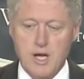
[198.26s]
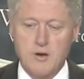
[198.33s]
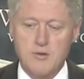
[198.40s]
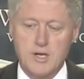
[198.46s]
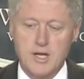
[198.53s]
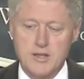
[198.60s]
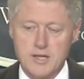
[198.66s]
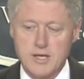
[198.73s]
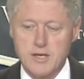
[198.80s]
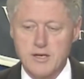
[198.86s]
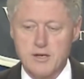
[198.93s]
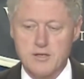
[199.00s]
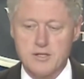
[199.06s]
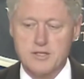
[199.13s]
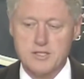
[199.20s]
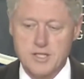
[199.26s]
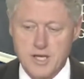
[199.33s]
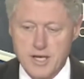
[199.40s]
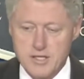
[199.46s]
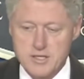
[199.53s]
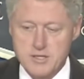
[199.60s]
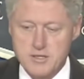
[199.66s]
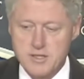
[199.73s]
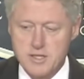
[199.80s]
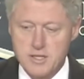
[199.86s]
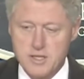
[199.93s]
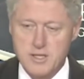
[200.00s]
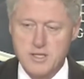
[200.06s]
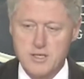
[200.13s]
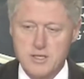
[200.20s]
Well, I think on this case,
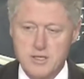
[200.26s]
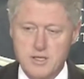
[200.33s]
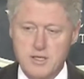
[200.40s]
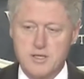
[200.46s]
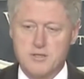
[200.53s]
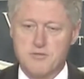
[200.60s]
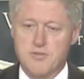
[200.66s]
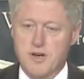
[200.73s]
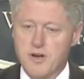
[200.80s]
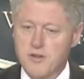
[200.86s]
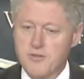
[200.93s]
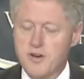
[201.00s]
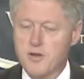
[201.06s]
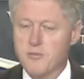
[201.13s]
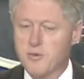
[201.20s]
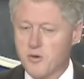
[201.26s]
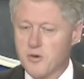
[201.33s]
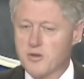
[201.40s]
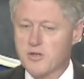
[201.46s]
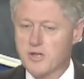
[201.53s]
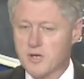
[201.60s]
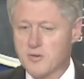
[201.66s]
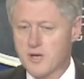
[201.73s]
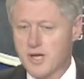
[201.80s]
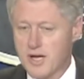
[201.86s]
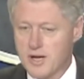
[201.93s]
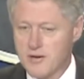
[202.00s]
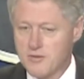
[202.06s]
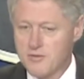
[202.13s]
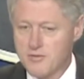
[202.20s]
it's very, very important that we
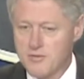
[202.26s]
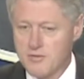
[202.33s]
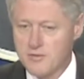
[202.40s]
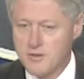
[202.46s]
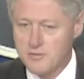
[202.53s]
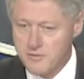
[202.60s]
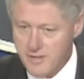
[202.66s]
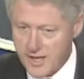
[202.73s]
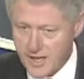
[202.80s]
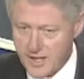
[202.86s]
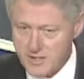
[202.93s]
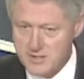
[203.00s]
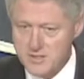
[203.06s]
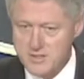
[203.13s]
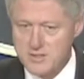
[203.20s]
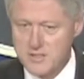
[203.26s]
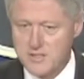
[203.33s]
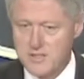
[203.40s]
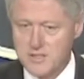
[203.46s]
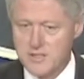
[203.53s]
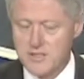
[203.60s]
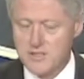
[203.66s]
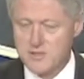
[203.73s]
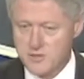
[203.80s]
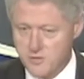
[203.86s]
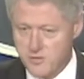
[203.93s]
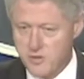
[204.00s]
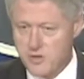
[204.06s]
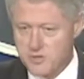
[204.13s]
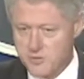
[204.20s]
have the facts
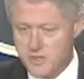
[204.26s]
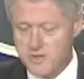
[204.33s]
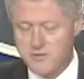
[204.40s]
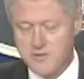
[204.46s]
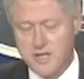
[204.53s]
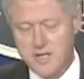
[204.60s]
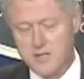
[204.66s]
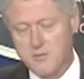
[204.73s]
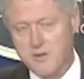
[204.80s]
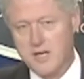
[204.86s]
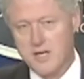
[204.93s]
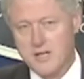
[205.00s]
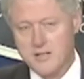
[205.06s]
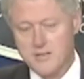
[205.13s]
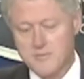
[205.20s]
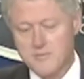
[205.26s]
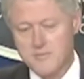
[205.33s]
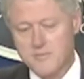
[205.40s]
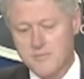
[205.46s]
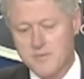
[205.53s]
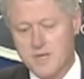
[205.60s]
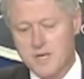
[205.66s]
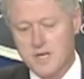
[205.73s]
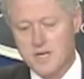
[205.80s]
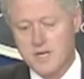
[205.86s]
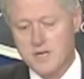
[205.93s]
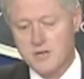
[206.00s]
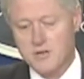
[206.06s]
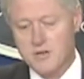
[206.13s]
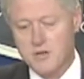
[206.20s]
insofar as we can find them out.
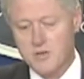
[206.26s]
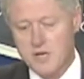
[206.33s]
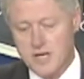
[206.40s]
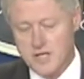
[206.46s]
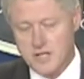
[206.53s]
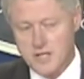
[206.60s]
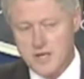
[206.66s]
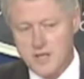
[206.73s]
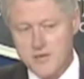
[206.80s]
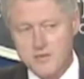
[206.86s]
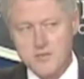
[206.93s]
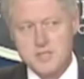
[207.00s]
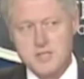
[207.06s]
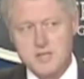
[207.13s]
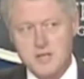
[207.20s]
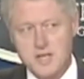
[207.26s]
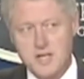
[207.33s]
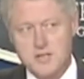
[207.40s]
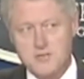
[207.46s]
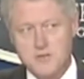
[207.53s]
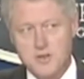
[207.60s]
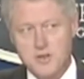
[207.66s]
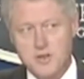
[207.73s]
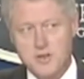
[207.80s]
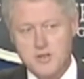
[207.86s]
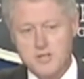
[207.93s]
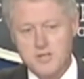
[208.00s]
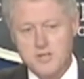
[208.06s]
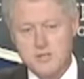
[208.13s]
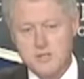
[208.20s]
You know, we had the conference here last fall.
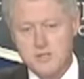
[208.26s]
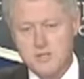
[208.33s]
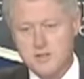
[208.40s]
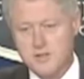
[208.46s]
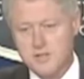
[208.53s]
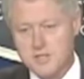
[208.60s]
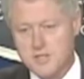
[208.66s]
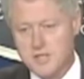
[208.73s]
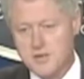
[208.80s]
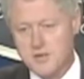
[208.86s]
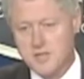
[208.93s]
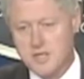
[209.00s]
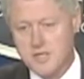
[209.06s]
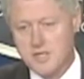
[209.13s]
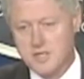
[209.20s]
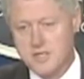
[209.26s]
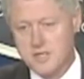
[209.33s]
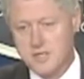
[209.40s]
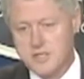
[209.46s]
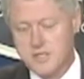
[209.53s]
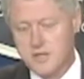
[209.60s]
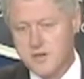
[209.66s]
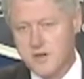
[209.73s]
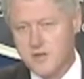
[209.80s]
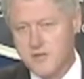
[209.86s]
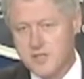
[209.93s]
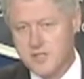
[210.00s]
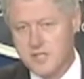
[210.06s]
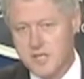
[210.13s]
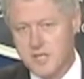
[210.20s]
The Attorney General and the Secretary of
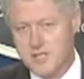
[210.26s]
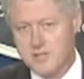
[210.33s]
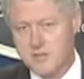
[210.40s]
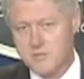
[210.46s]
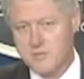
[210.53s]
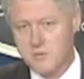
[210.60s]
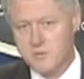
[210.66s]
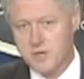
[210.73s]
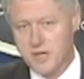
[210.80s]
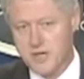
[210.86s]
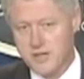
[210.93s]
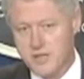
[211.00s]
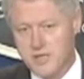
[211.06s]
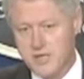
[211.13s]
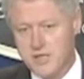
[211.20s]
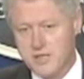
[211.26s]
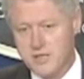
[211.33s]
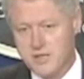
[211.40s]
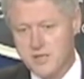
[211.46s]
Education prepared the